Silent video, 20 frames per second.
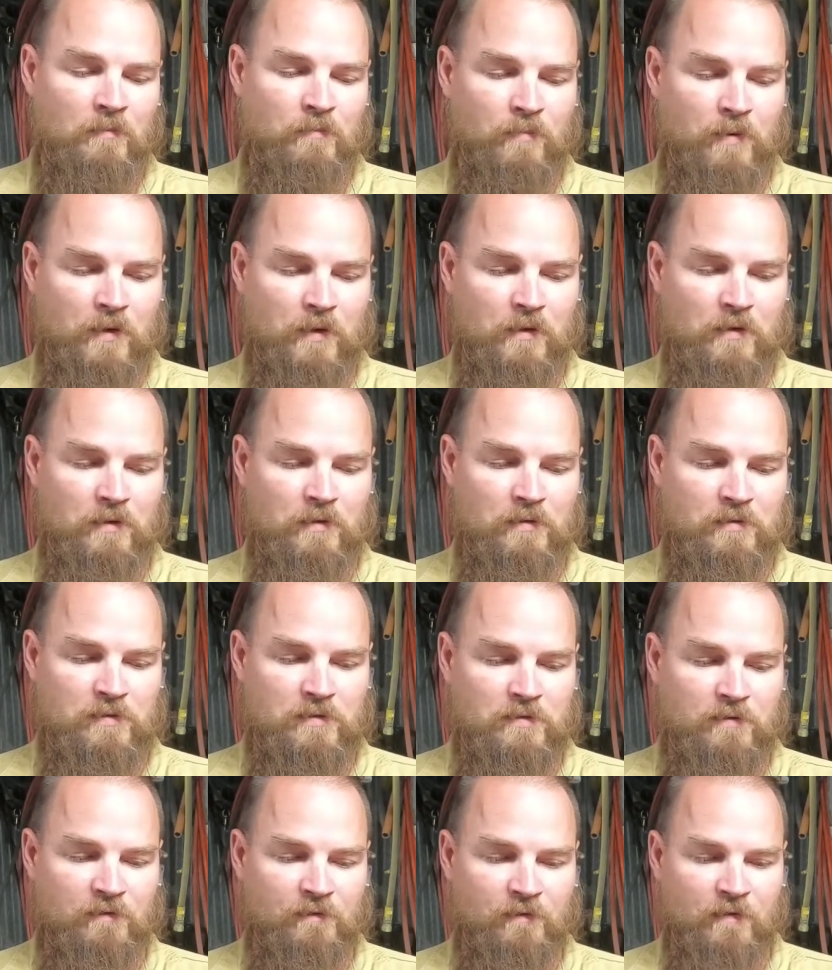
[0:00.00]
But
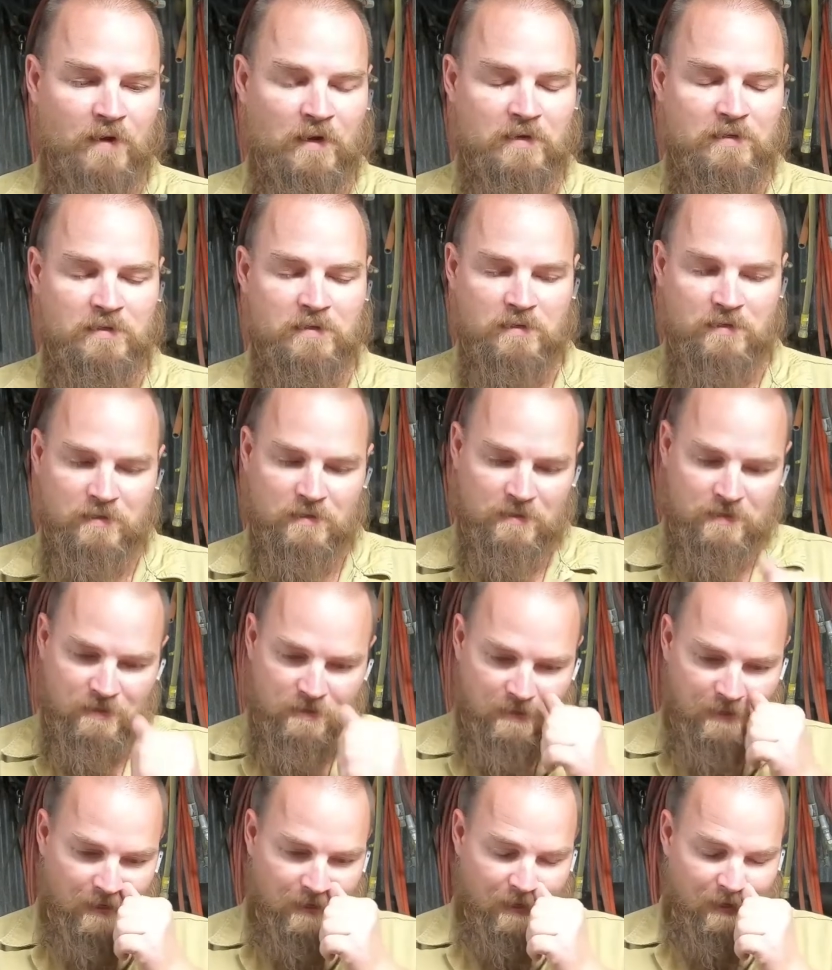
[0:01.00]
suffice it to
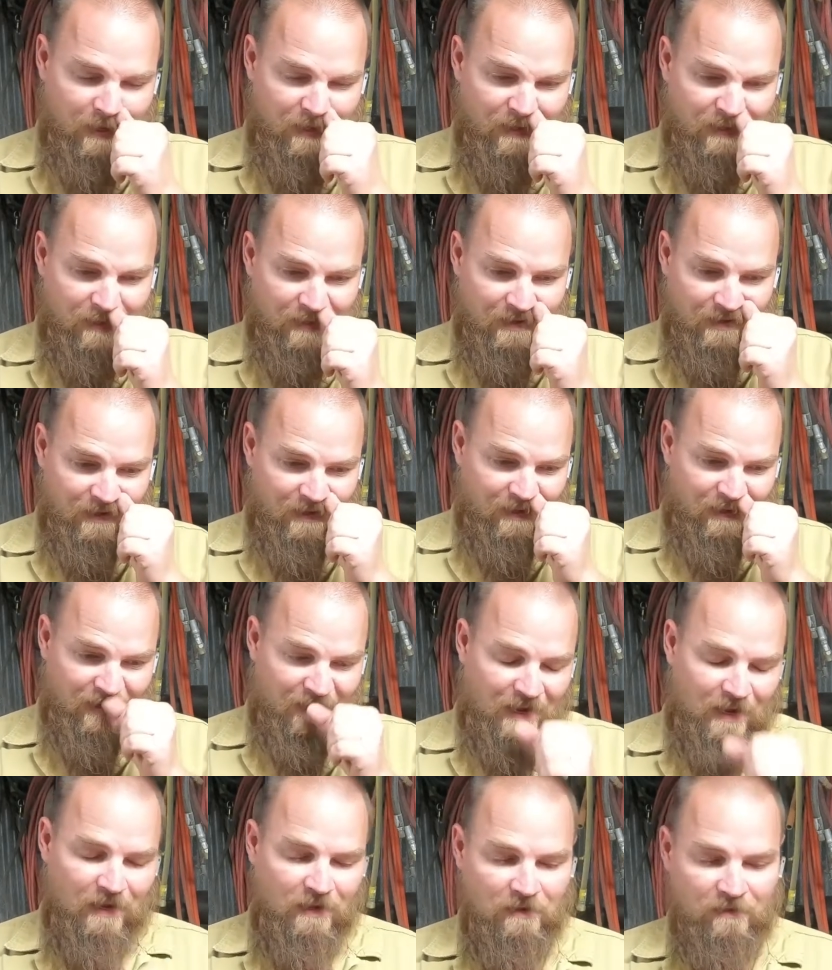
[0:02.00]
say that
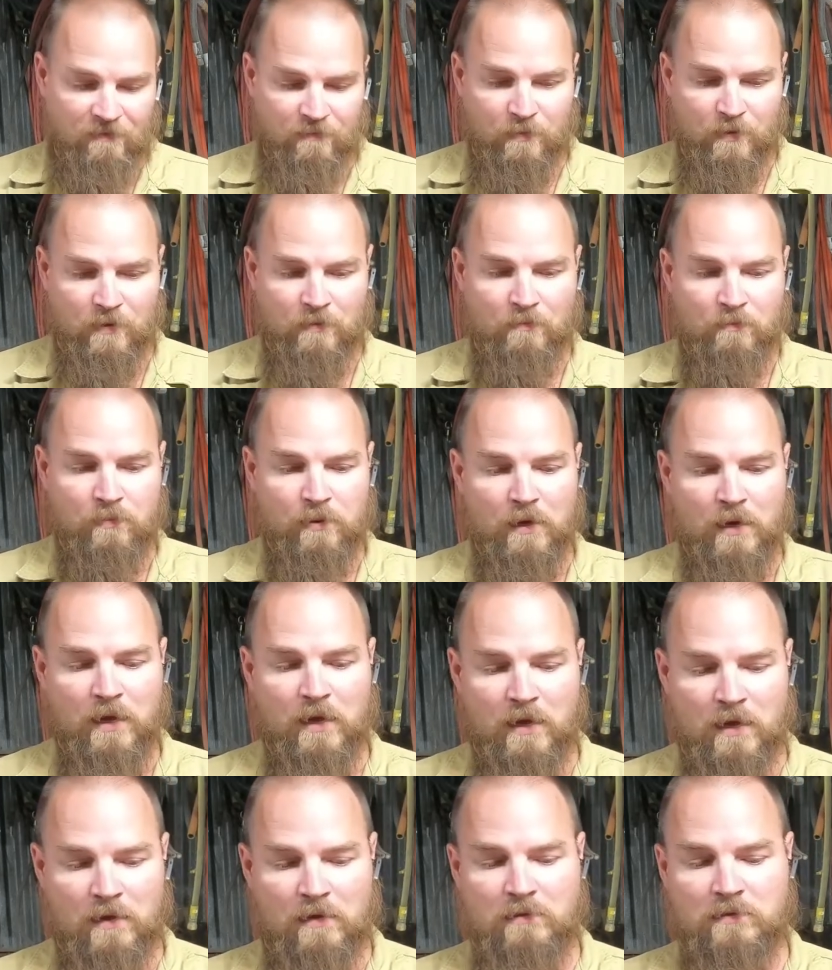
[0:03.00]
I have been
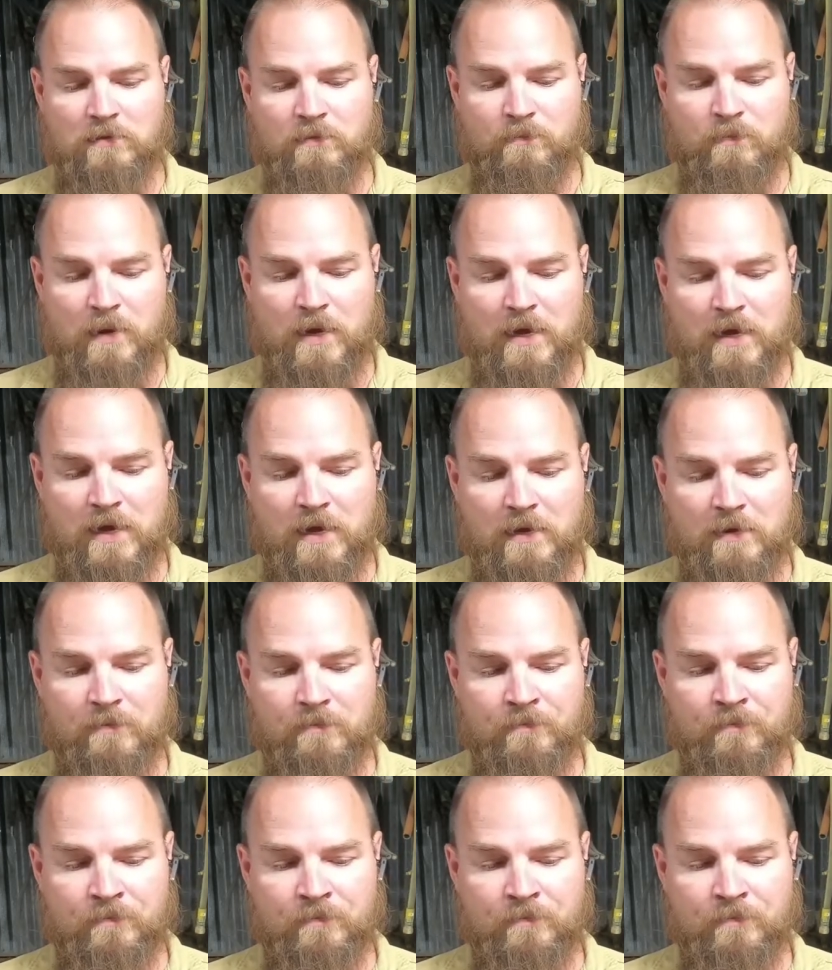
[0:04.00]
blocked by